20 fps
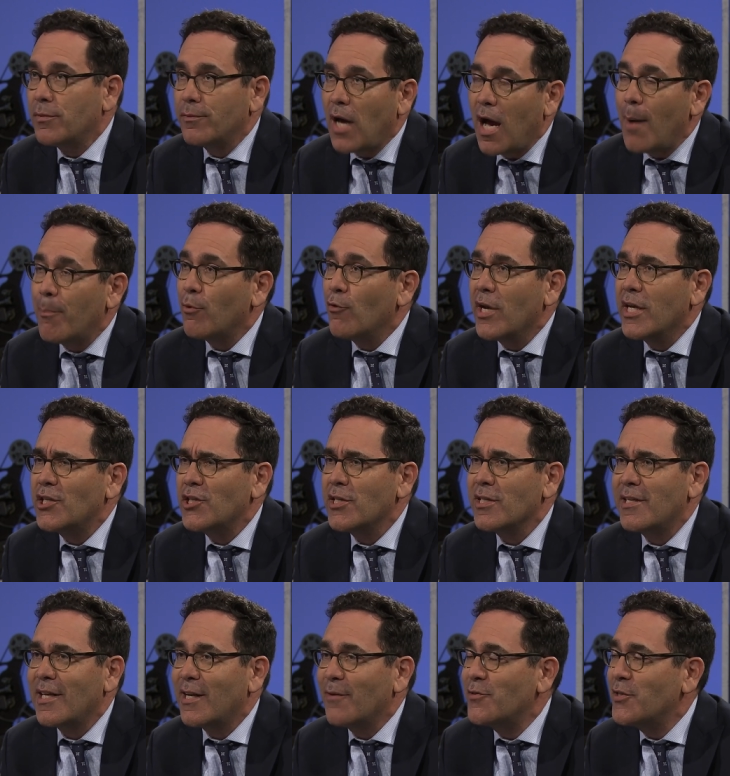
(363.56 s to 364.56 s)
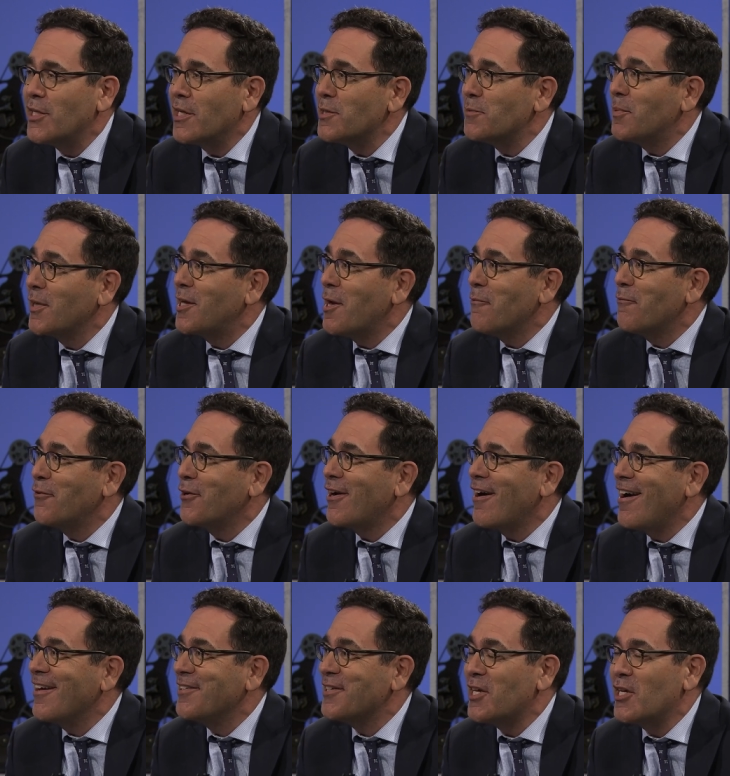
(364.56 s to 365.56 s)
operations that have since become
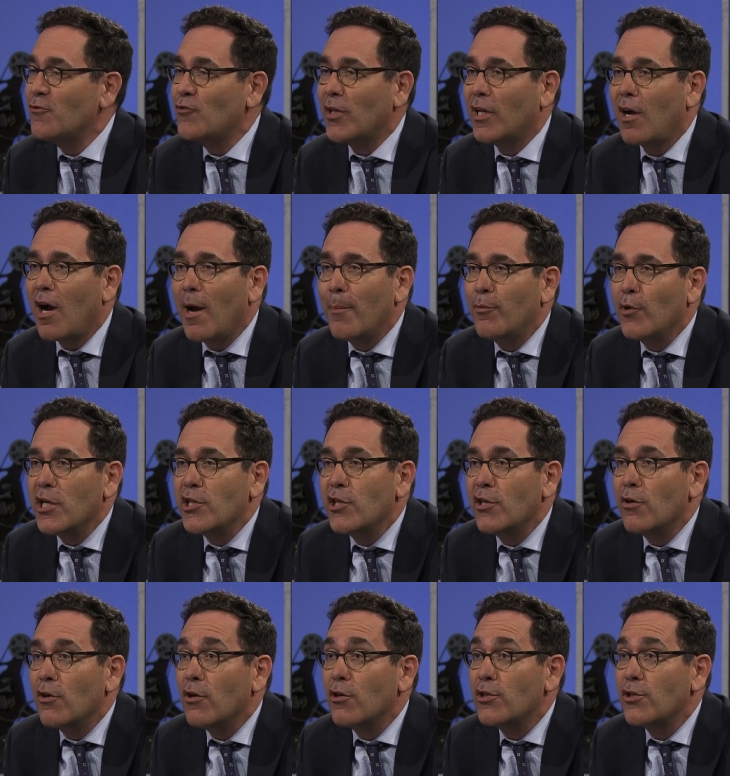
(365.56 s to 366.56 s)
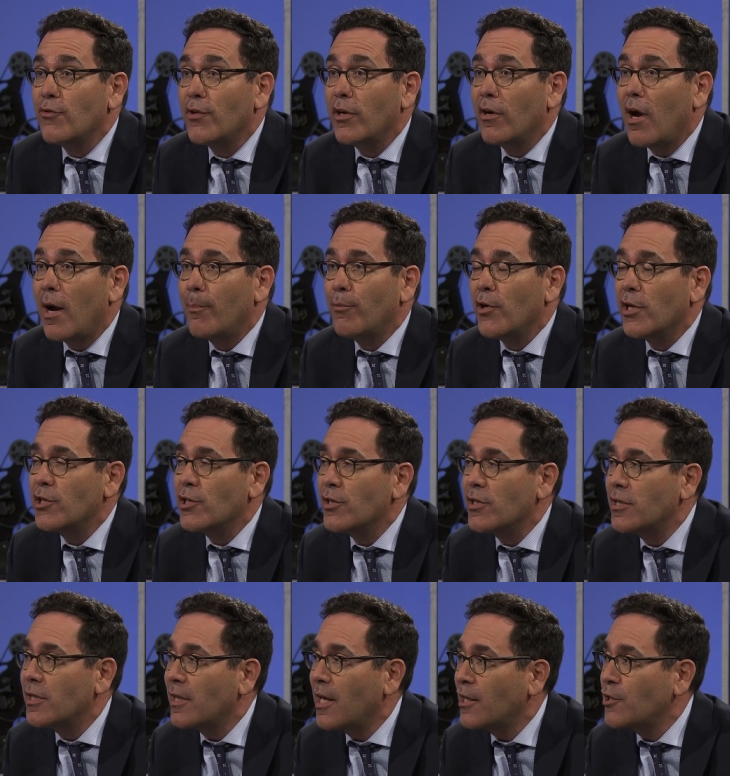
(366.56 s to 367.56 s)
forgotten to history, like Operation Nursery or Operation
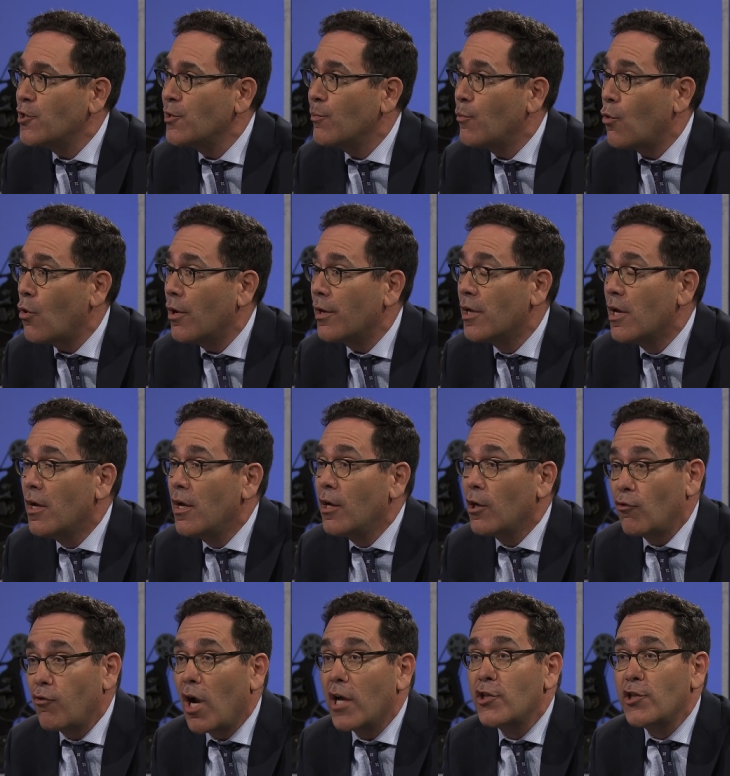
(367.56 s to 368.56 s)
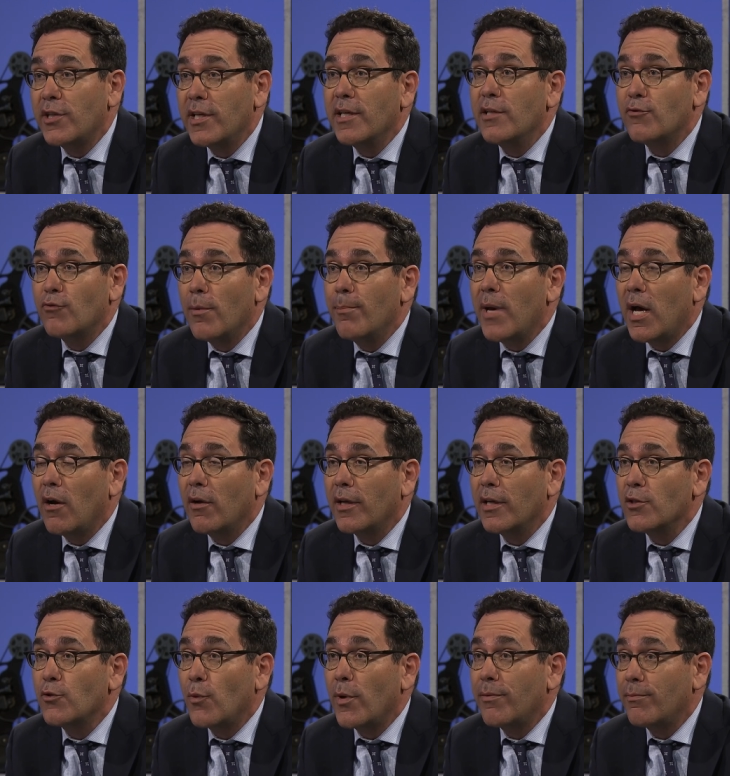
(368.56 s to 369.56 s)
Selection Board, crushed these
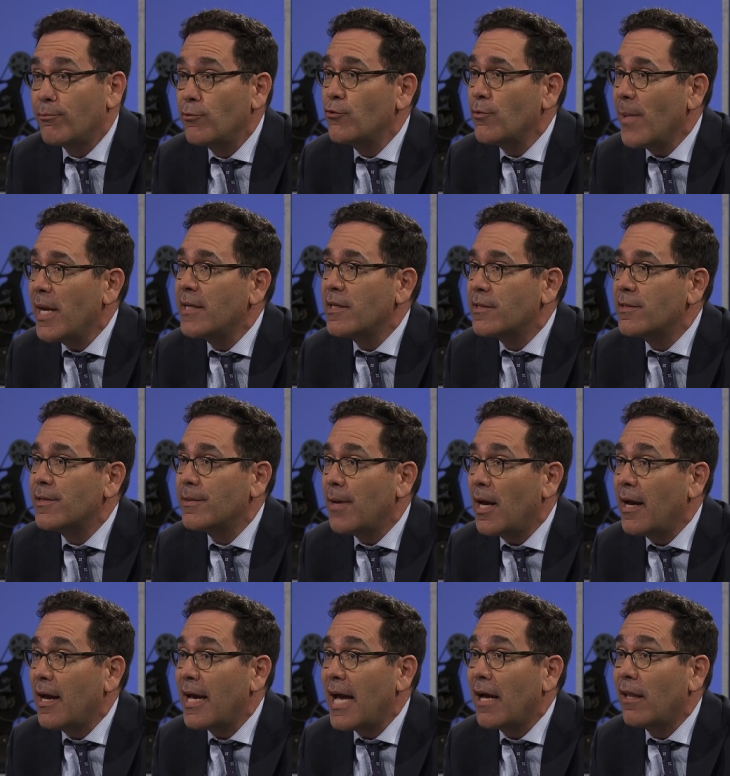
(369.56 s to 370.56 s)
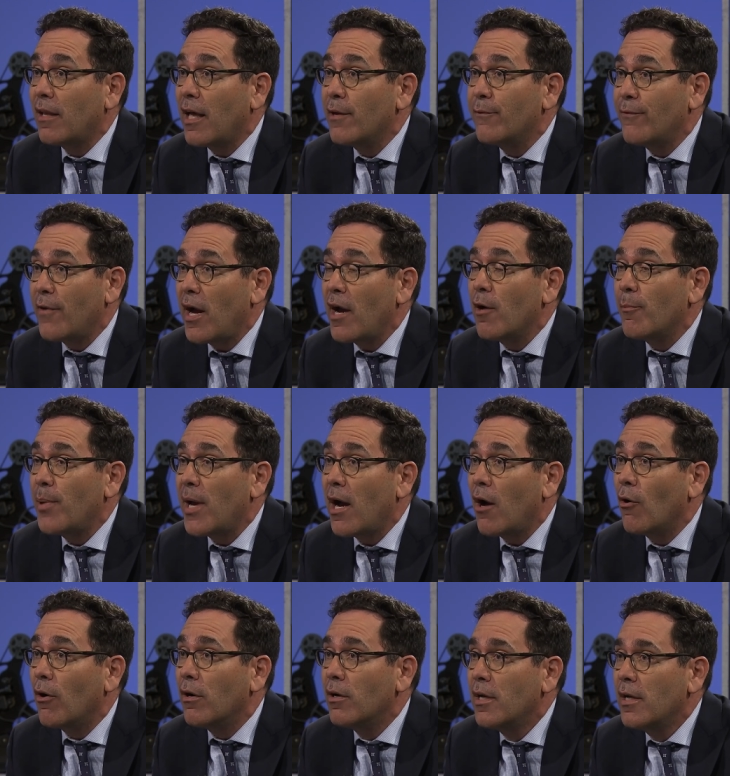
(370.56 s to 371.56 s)
rebellions with tremendous uh, Allied
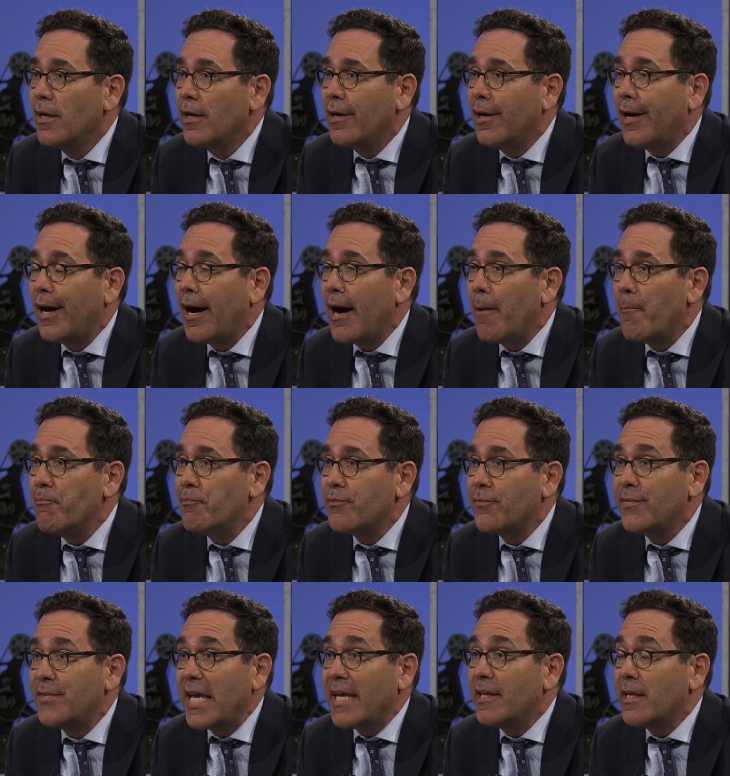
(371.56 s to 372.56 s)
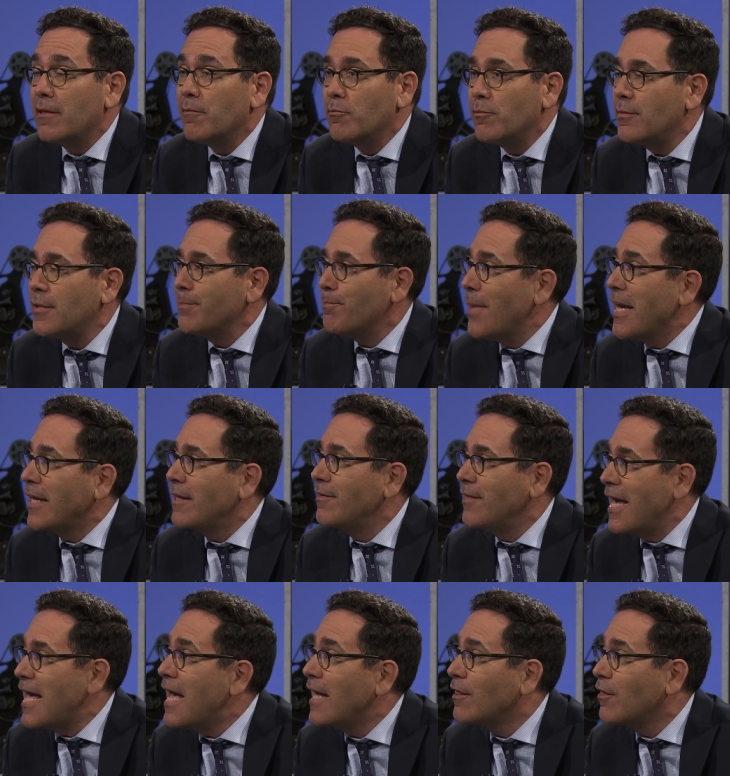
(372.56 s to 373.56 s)
firepower. Um, they didn't make
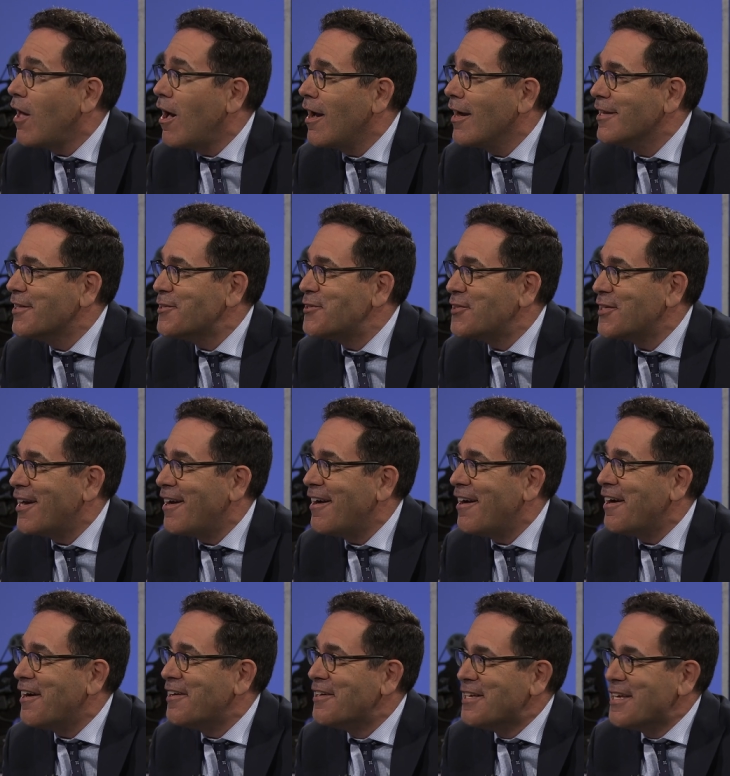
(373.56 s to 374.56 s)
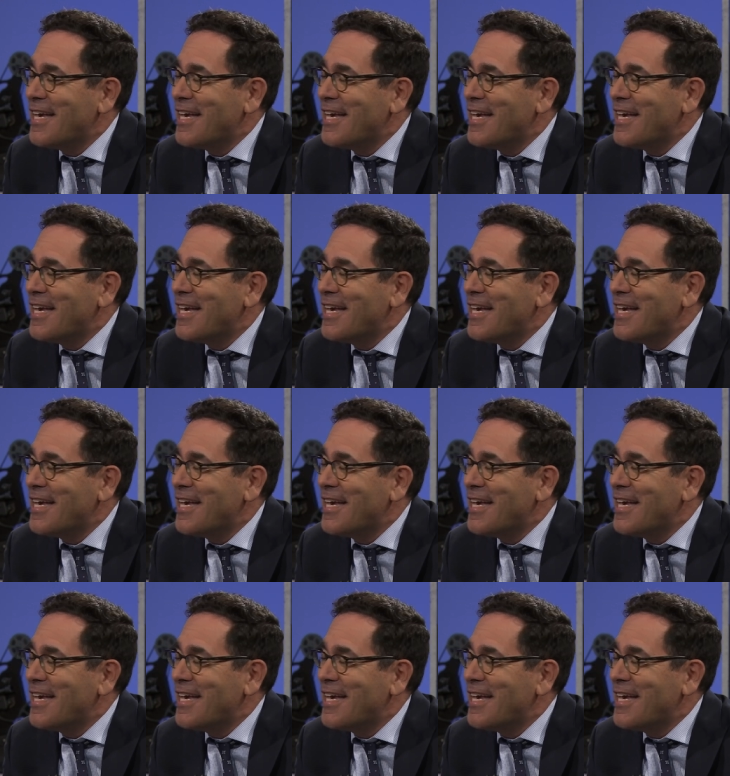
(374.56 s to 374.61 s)
the headlines uh,